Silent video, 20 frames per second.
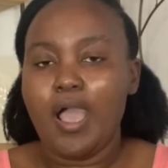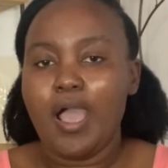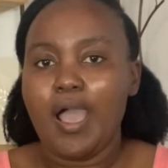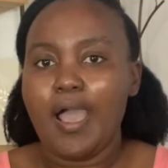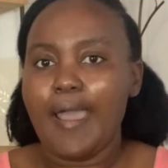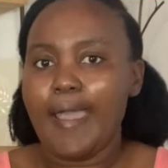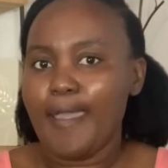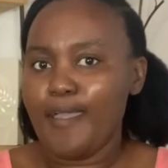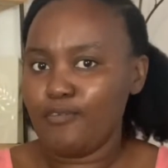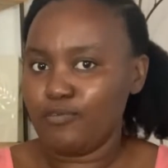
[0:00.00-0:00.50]

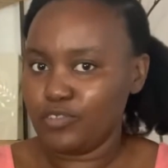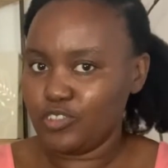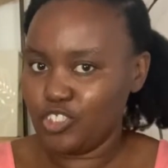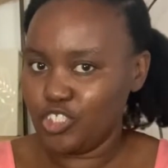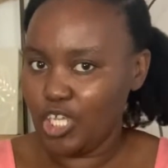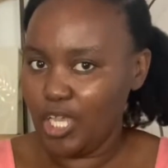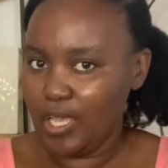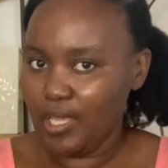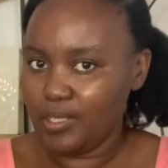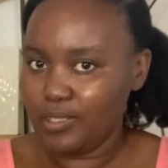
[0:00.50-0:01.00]
I have a
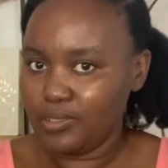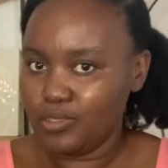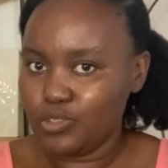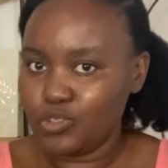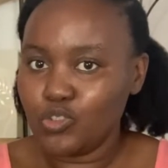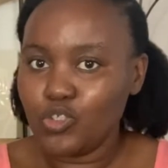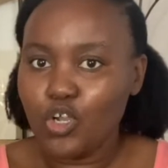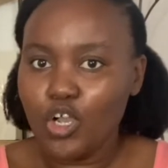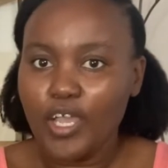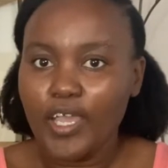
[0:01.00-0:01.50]
child
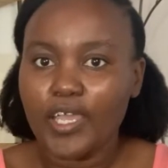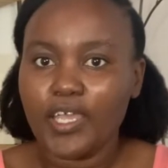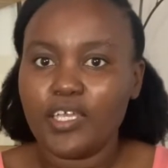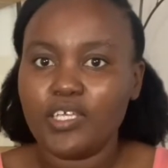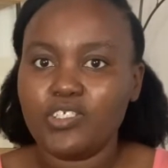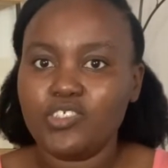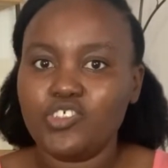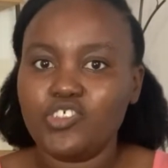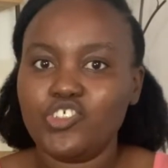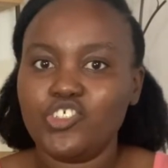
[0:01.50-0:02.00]
your
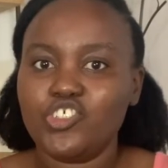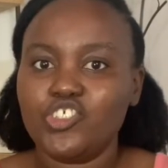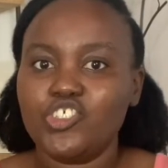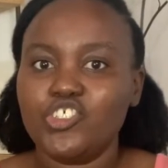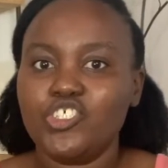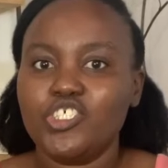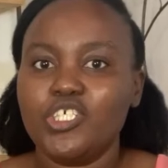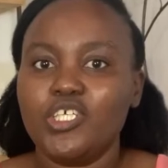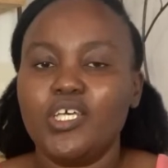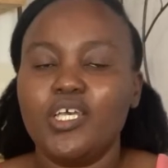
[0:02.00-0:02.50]
age.
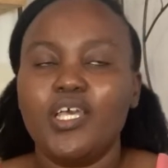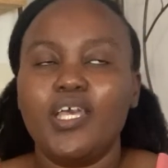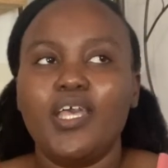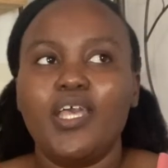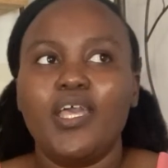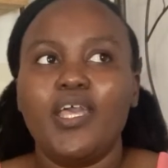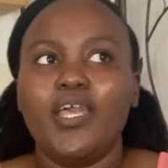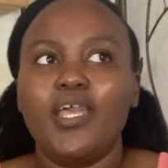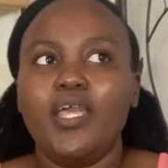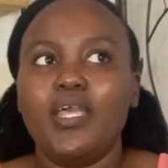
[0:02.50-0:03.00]

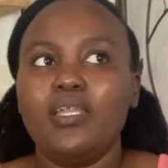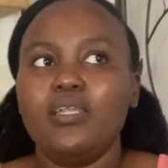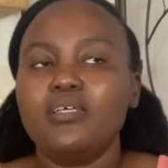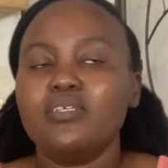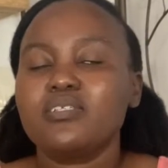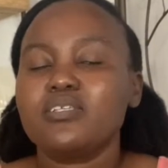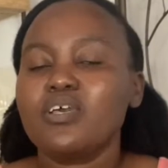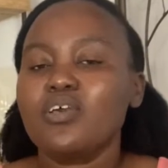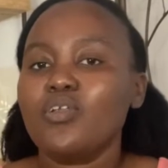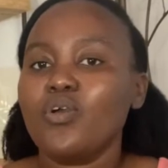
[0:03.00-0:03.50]
And I
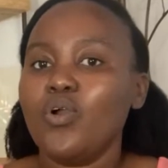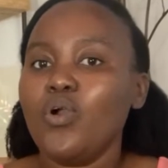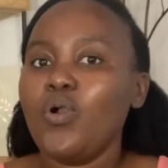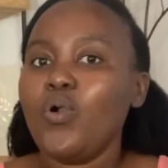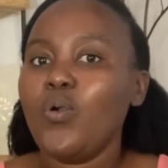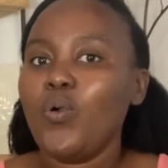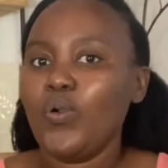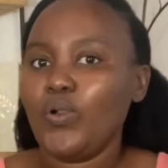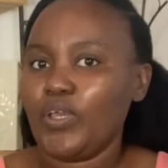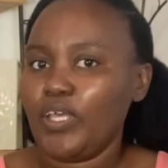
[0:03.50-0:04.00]
said,
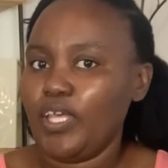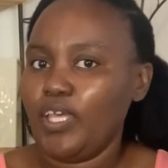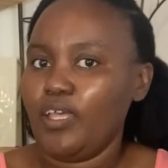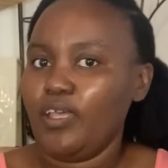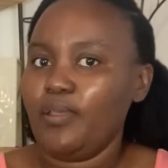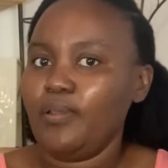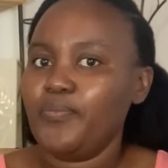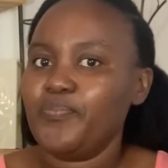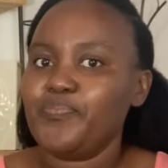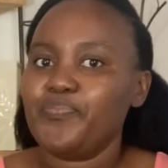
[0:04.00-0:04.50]
oh,
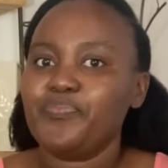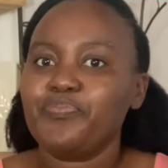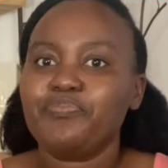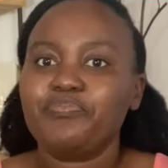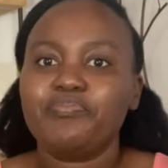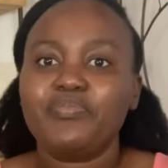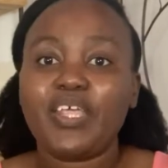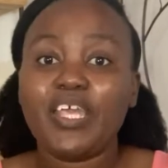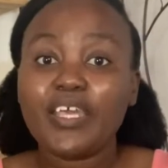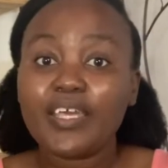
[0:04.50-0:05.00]
okay.
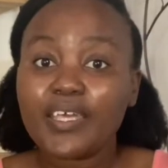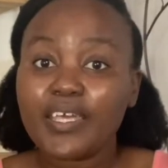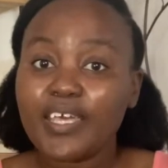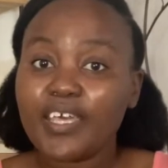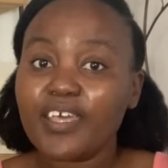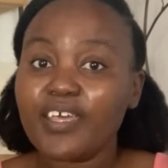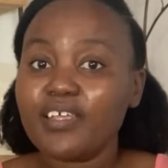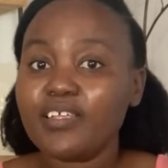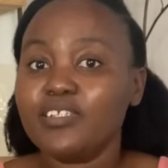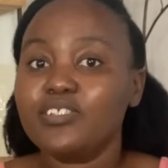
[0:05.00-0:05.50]

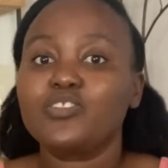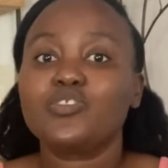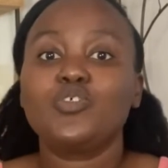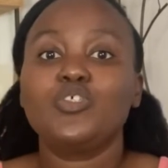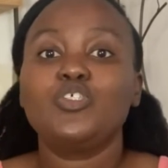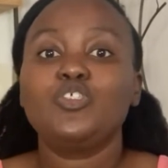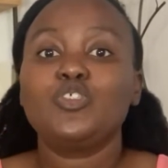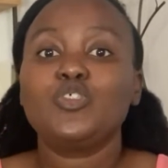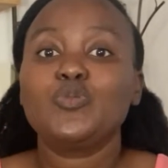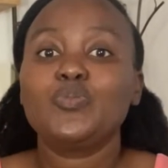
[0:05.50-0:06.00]
Thinking he's
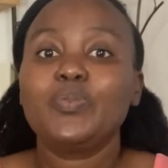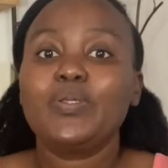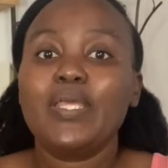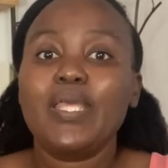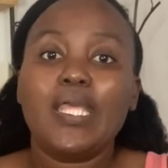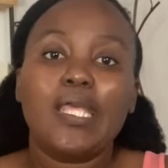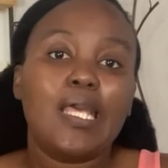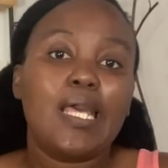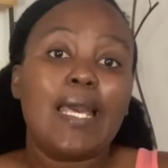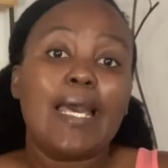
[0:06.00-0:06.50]
going to
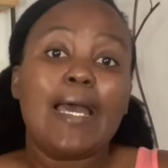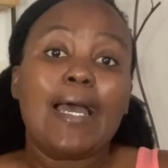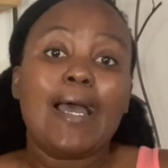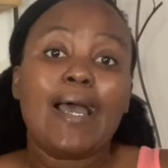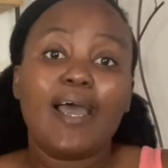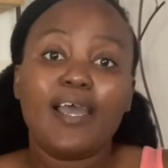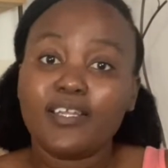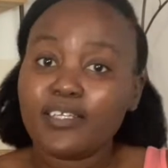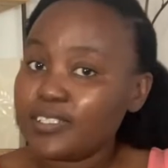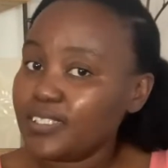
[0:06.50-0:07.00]
be
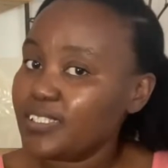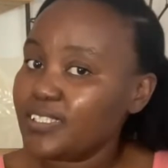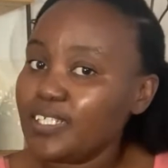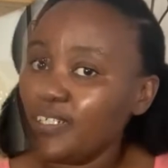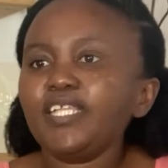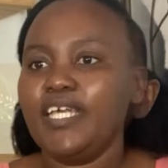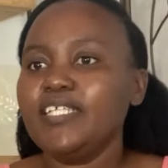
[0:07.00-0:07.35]
understand.